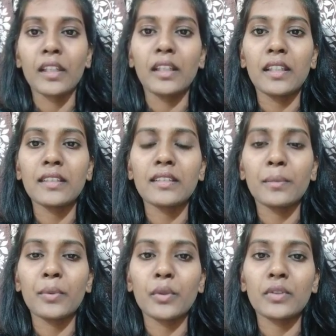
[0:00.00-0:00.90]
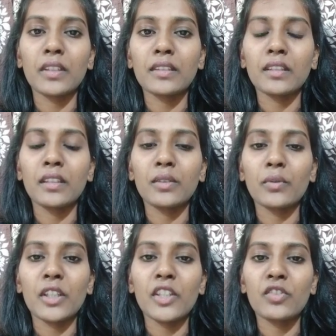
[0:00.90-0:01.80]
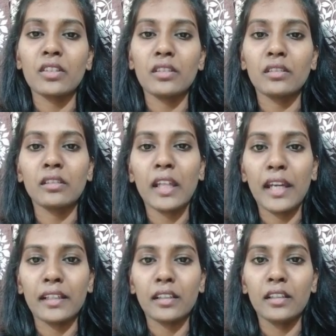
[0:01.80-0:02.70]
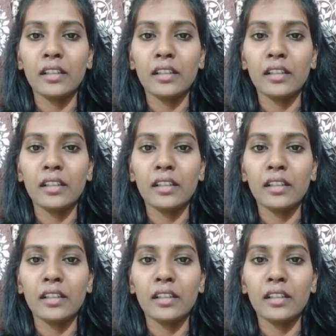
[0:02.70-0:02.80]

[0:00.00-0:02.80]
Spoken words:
is the process in which that